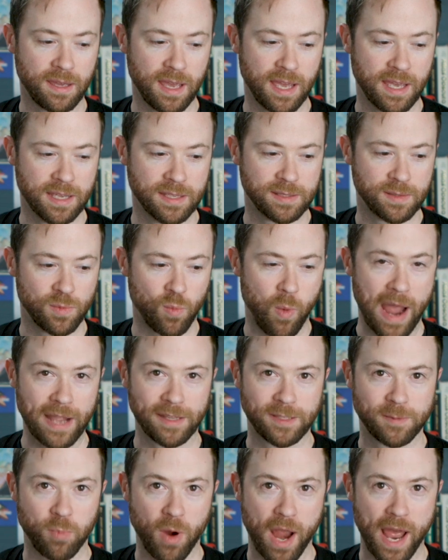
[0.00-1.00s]
is
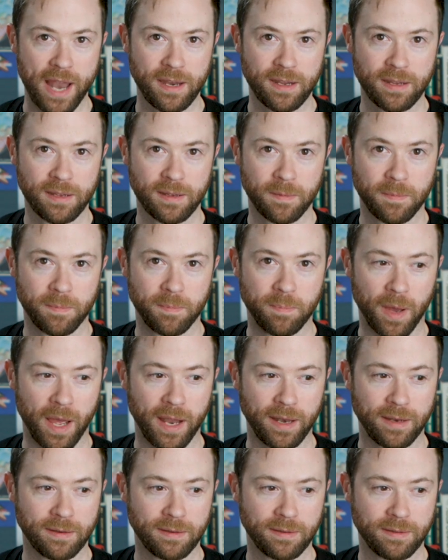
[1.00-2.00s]
widespread,
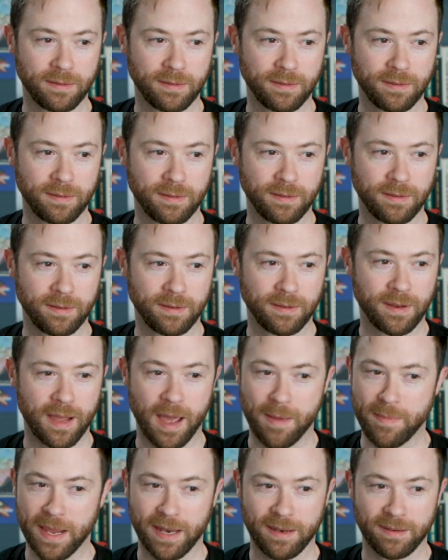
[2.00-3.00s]
but
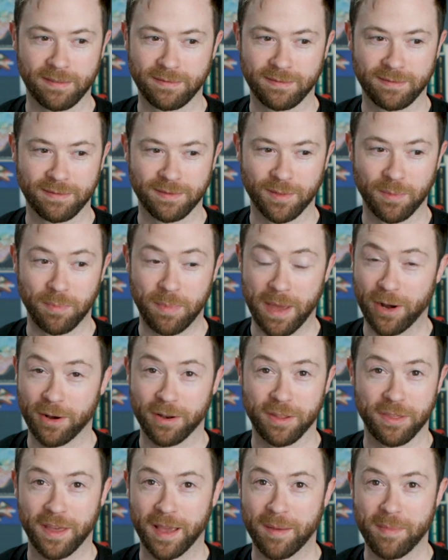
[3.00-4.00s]
I mean, better
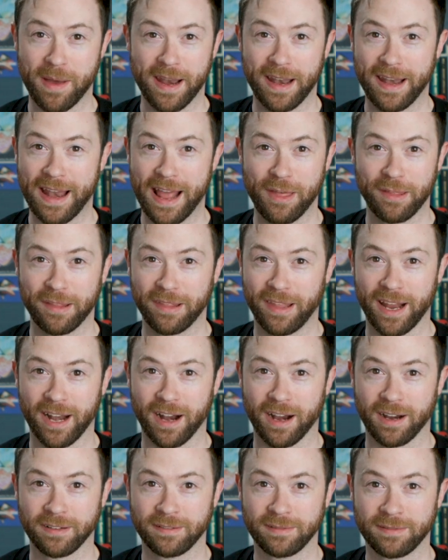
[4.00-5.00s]
to think about it now than
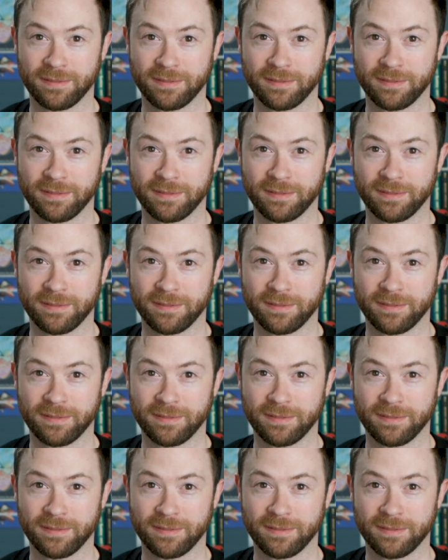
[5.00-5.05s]
later.